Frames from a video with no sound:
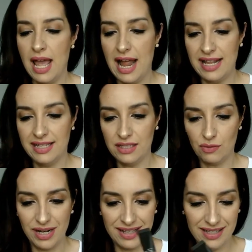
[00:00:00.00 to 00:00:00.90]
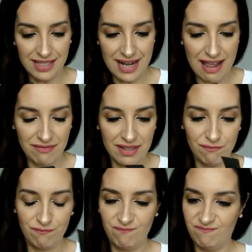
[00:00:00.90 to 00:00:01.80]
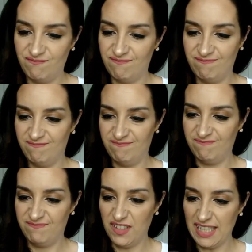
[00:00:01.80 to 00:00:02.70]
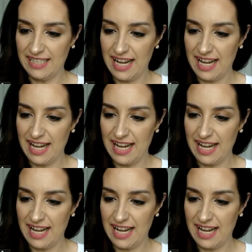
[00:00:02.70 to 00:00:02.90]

And this one, it doesn't have the freaking